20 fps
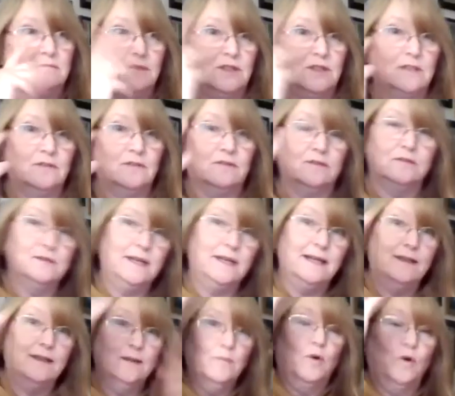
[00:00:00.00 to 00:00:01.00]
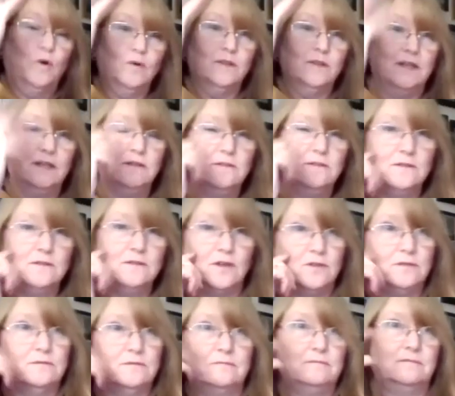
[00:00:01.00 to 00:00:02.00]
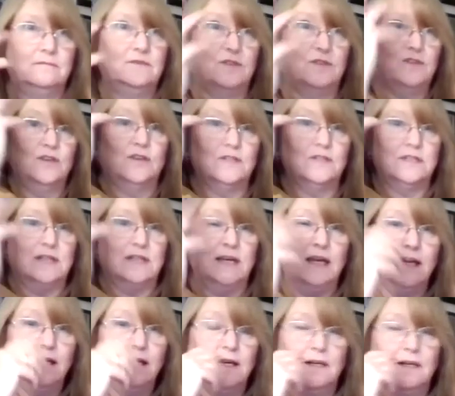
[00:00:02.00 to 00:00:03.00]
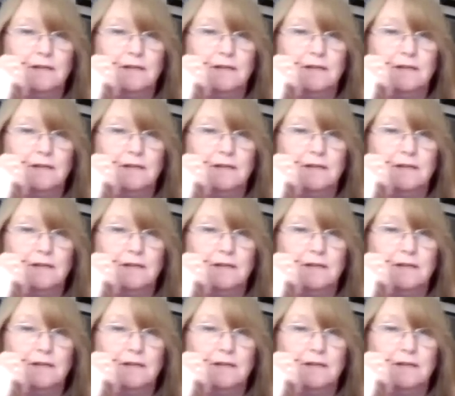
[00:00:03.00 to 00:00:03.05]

you know, in the morning on Thursday,